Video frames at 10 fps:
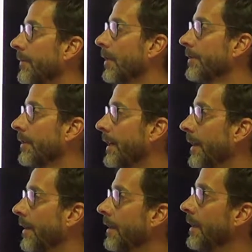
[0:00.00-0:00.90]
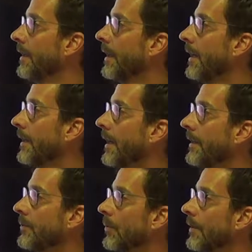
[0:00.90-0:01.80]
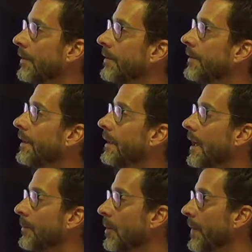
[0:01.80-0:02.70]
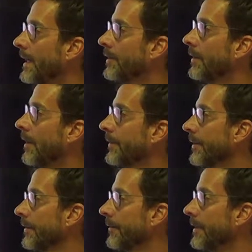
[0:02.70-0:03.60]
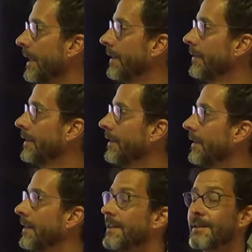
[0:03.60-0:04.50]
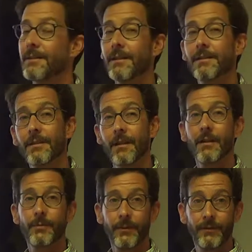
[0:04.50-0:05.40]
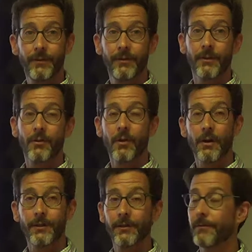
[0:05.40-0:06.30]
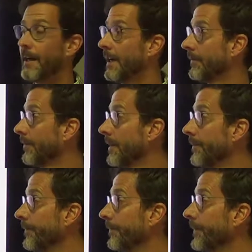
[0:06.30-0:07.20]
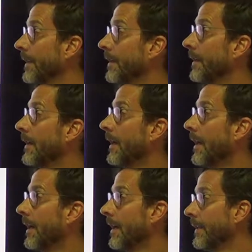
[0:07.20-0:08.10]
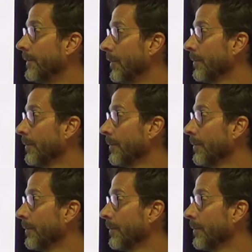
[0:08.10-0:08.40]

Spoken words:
foster care caseworkers, a probation officer for David, 6 therapists across the 5 of them, 6